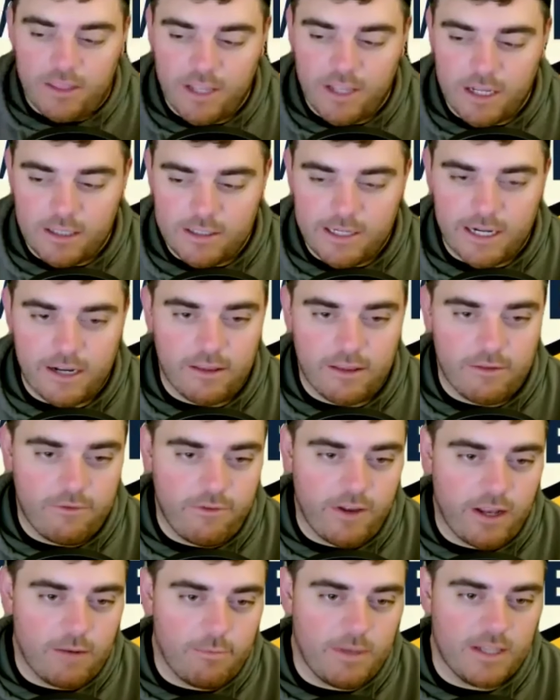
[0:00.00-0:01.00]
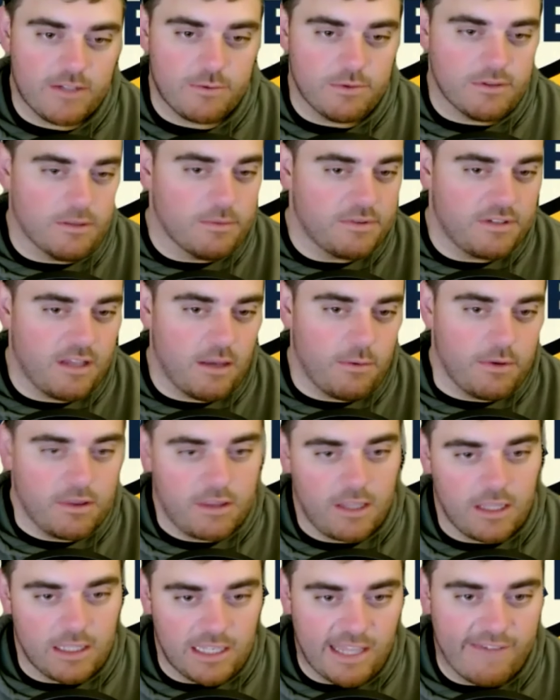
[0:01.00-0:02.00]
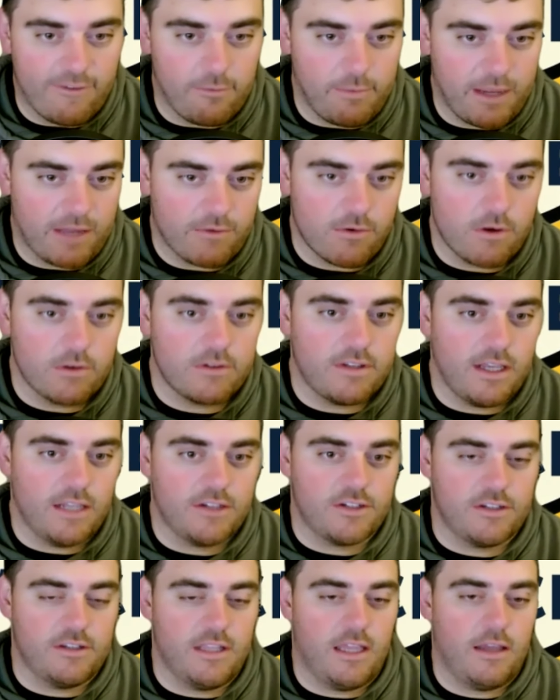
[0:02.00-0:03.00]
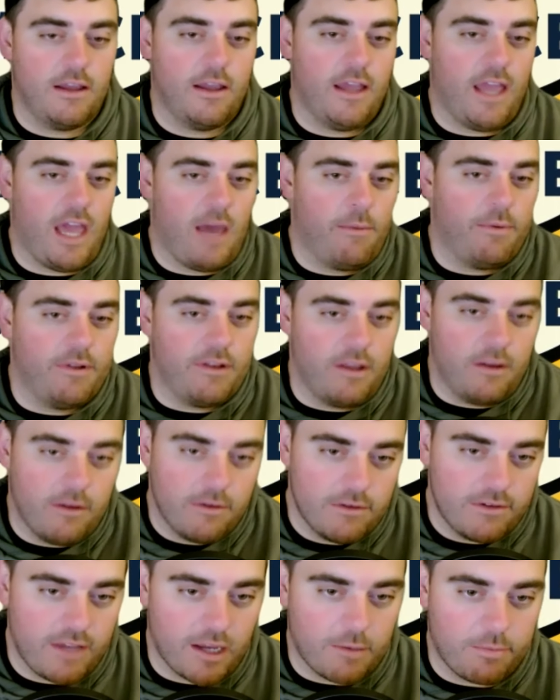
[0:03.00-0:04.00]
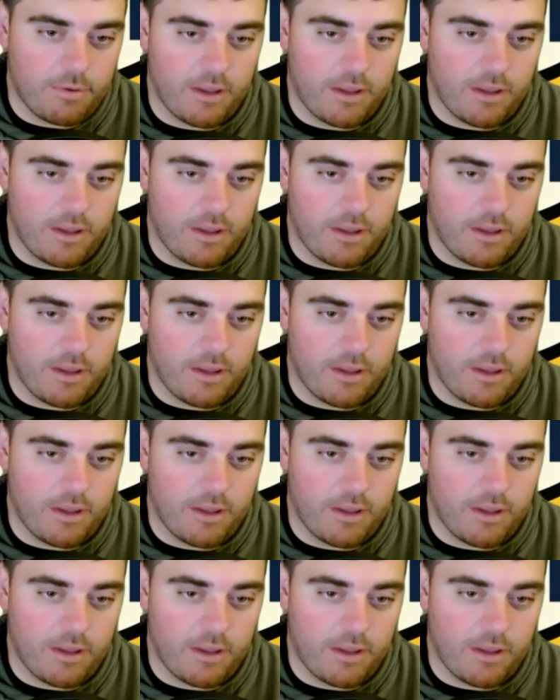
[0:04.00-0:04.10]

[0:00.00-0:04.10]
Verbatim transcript: I think a lot of the fan base was upset with the 11 man rotation that happened to take.